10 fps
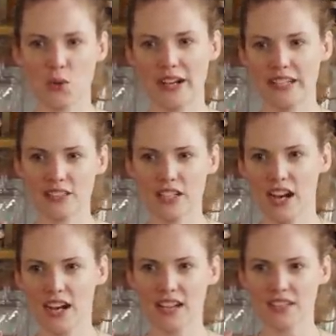quite
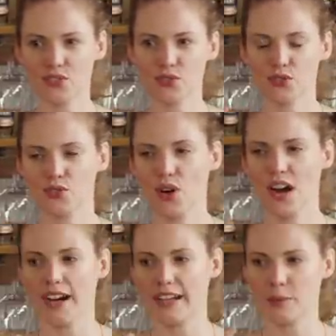
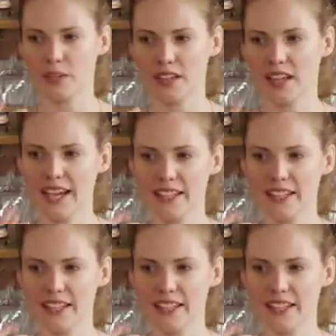dry but